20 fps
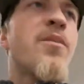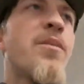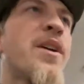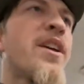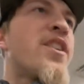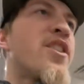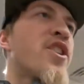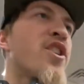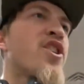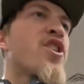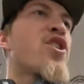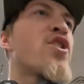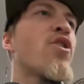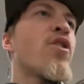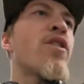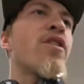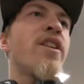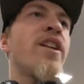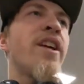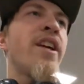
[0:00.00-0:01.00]
be in just
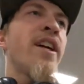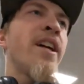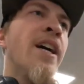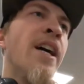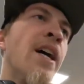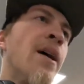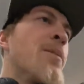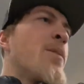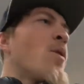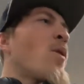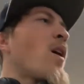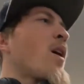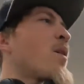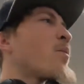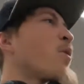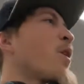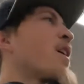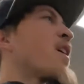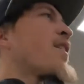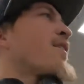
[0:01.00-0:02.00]
shortly. But while
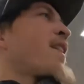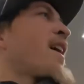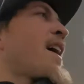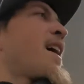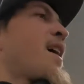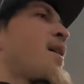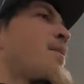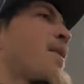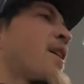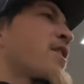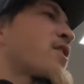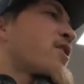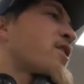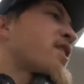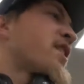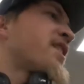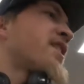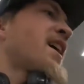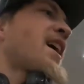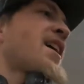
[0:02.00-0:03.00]
I'm waiting on that, I'm actually
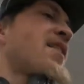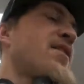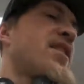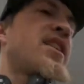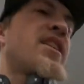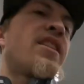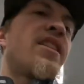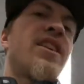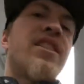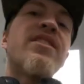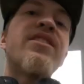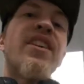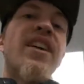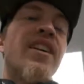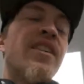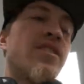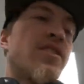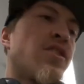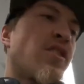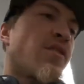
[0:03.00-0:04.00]
gonna dive into this
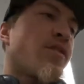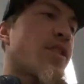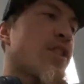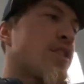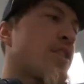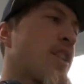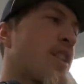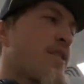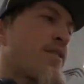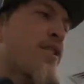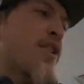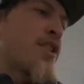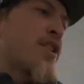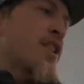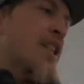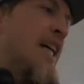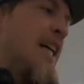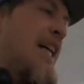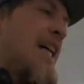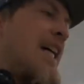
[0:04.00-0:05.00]
thing. So first thing
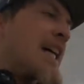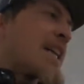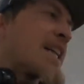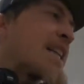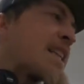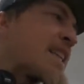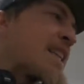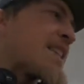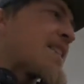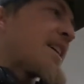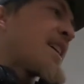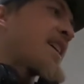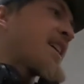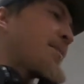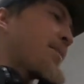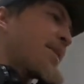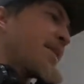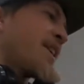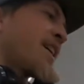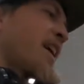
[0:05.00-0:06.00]
first, get this thing
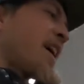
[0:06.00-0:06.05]
up in the